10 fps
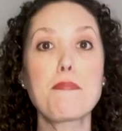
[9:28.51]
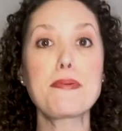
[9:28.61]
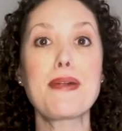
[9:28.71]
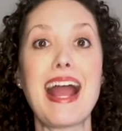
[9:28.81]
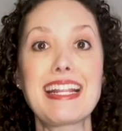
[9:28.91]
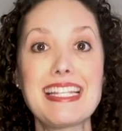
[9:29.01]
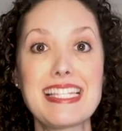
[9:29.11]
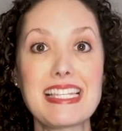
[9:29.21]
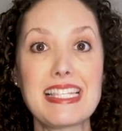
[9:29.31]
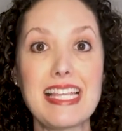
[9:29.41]

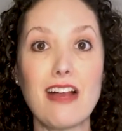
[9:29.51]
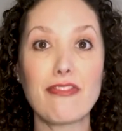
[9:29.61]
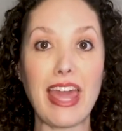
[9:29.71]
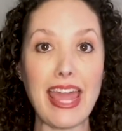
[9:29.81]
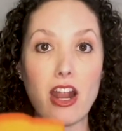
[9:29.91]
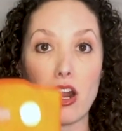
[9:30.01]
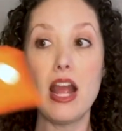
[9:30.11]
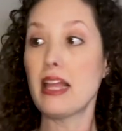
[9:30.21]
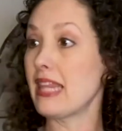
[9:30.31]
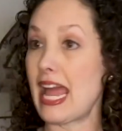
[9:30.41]
practicing self-care,
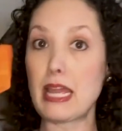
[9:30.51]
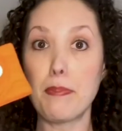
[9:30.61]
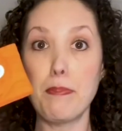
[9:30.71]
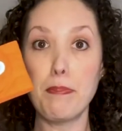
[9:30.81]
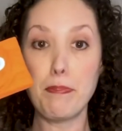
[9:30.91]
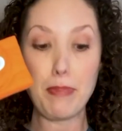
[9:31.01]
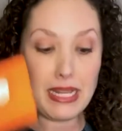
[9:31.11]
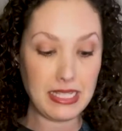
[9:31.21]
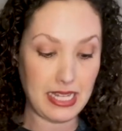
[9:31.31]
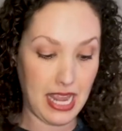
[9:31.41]
like
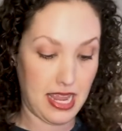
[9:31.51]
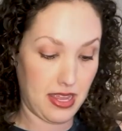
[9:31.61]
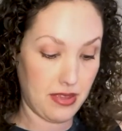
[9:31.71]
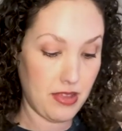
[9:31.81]
buttoning.